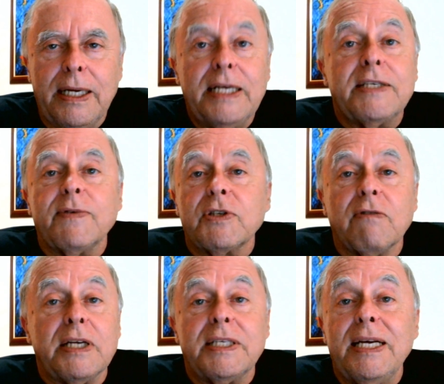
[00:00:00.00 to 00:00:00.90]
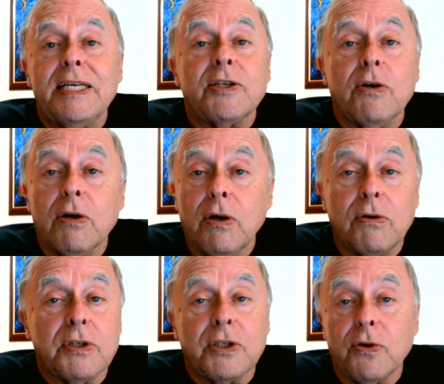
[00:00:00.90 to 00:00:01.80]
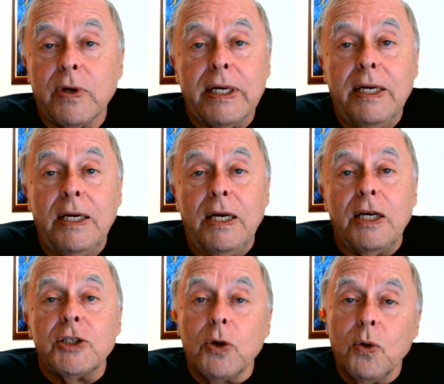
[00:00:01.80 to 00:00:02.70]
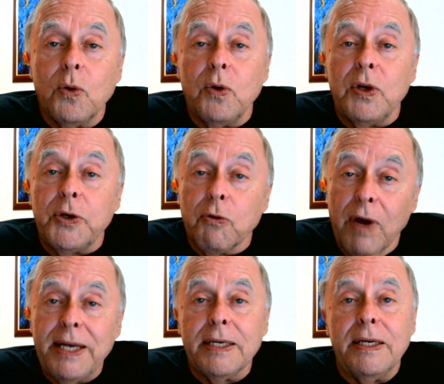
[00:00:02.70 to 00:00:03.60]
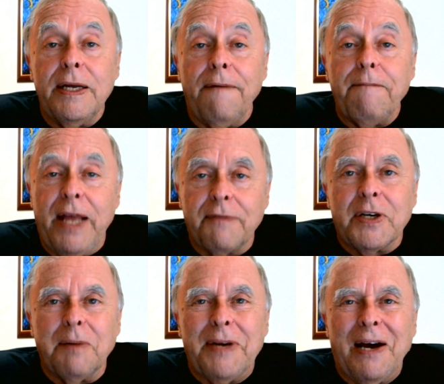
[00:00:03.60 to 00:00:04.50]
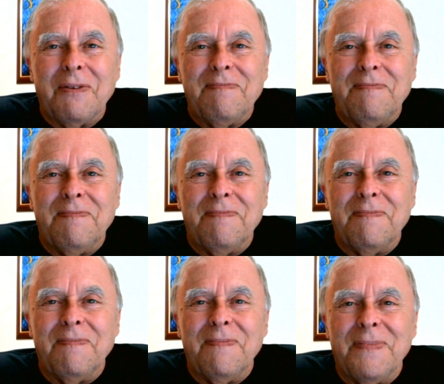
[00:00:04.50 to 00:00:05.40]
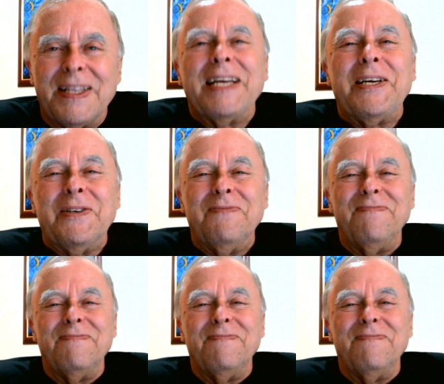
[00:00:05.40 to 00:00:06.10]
Each of us writes his or her own story. So to write it, you have to come down. Thank you.